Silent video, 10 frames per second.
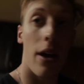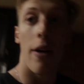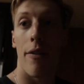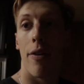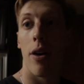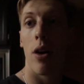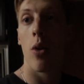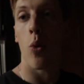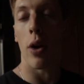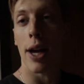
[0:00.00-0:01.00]
of
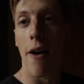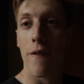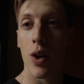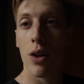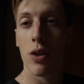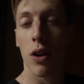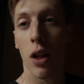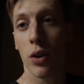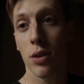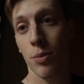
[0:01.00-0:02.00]
workout footage
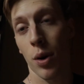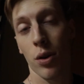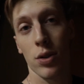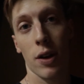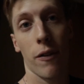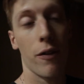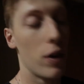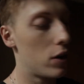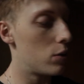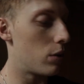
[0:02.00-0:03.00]
along with some posing
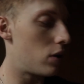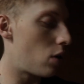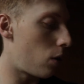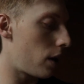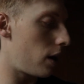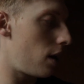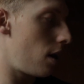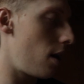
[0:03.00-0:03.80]
footage with Dolan.